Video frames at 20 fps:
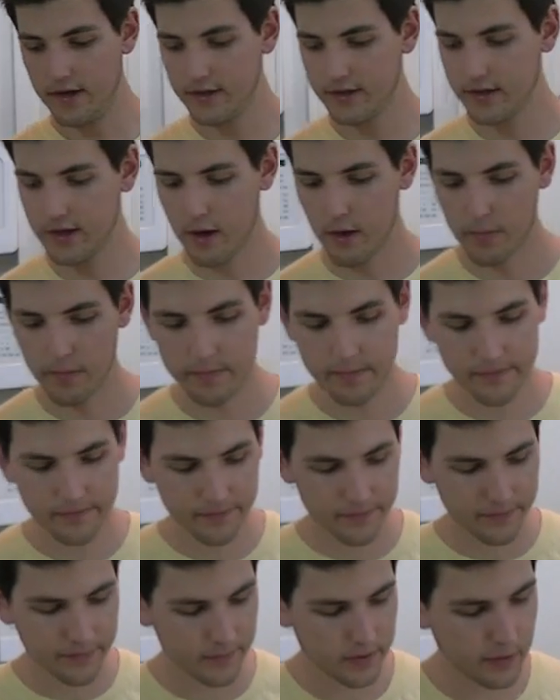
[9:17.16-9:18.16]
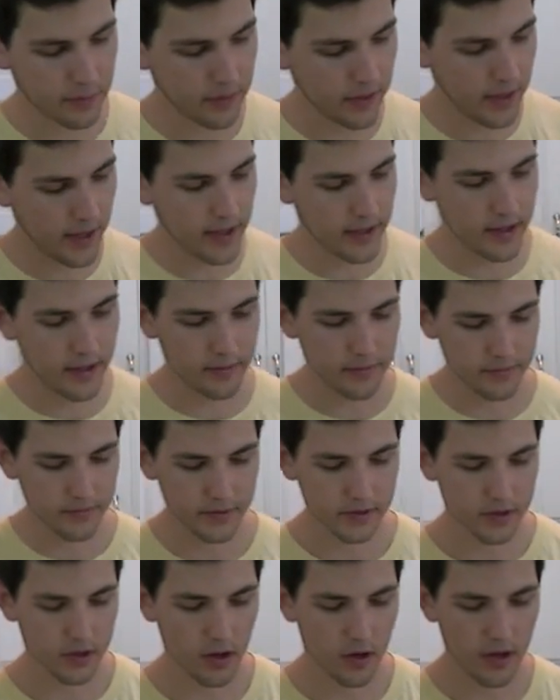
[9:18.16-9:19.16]
So, to plate
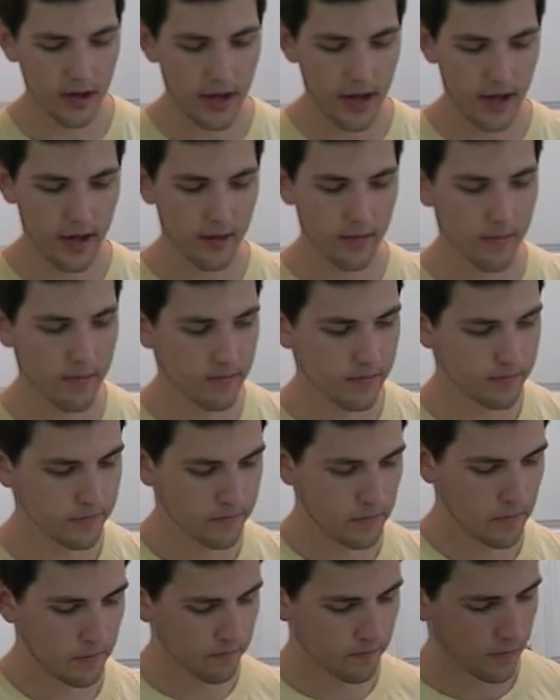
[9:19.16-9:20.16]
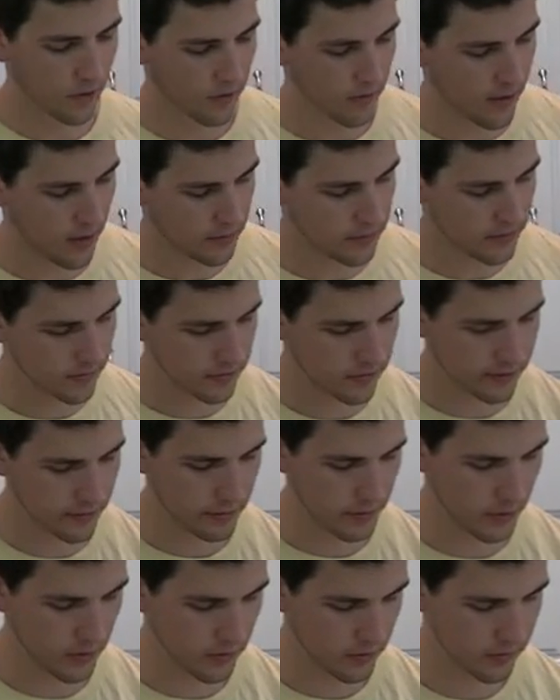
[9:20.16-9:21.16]
it, let's go ahead, grab some
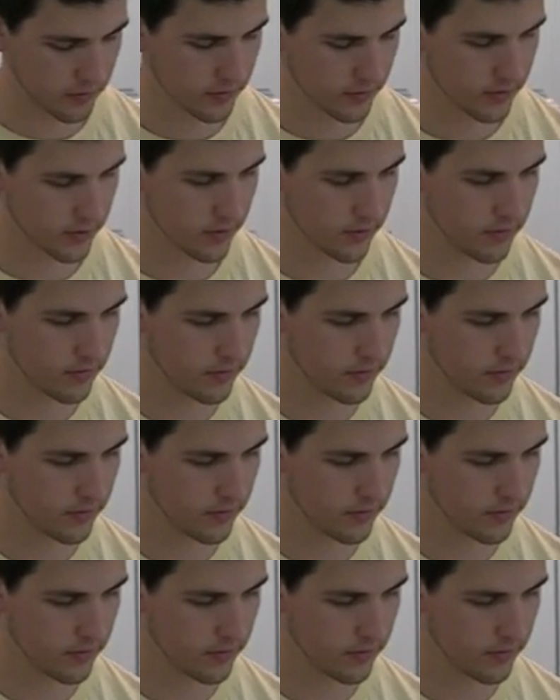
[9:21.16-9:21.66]
spoons.